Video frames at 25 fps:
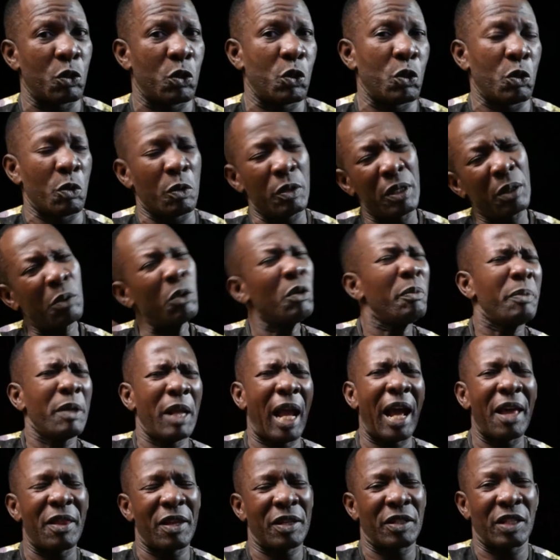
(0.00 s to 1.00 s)
There could be
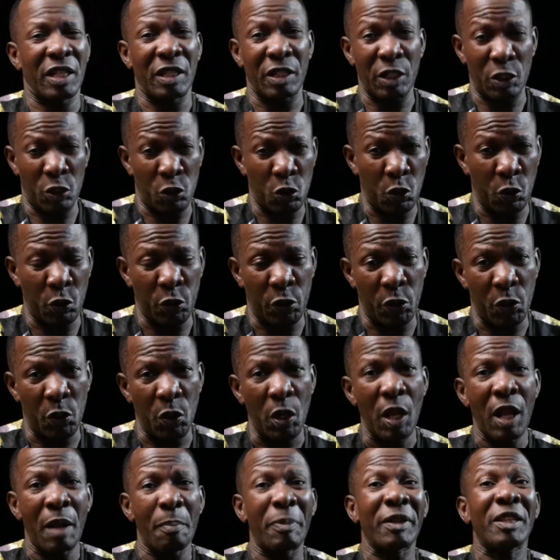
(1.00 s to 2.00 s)
others, as I told you,
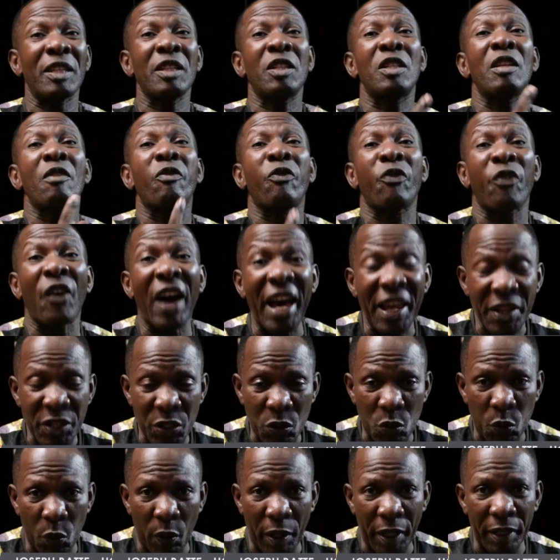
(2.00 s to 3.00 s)
but this is the first
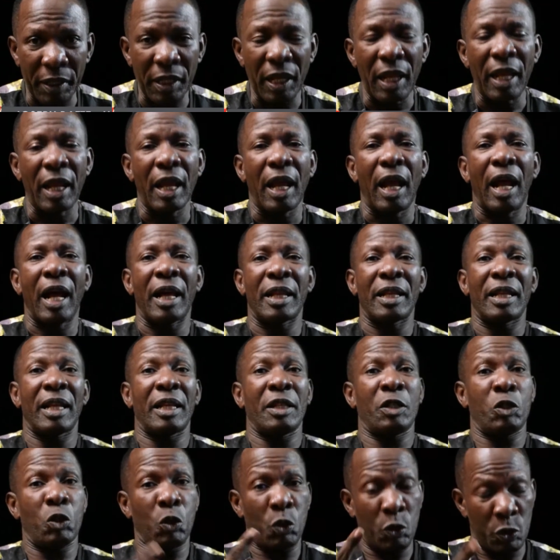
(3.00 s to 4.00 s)
one, and I
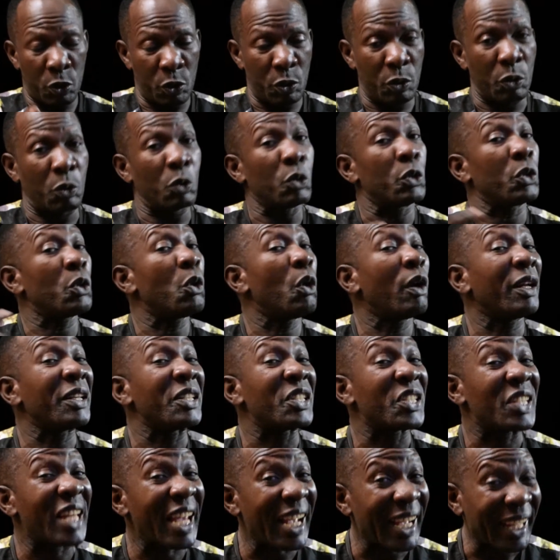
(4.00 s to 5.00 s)
told you could go and
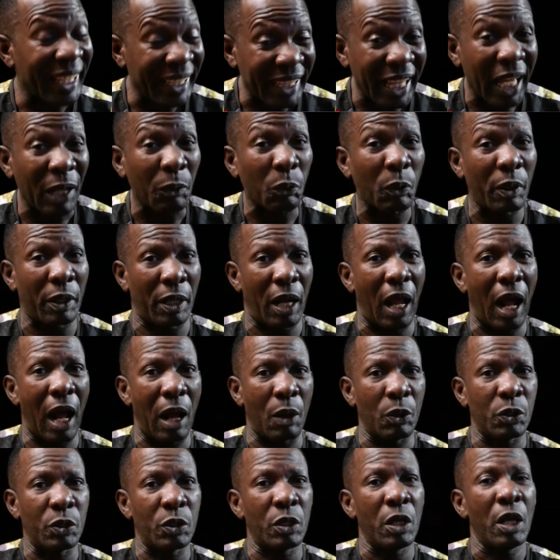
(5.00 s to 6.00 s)
check that one out.
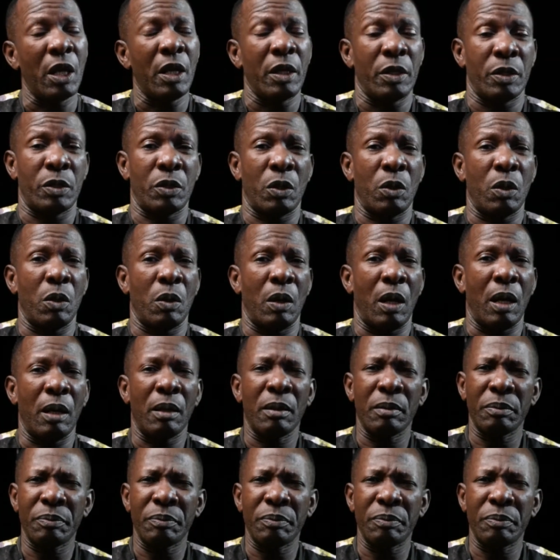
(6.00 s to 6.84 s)
So,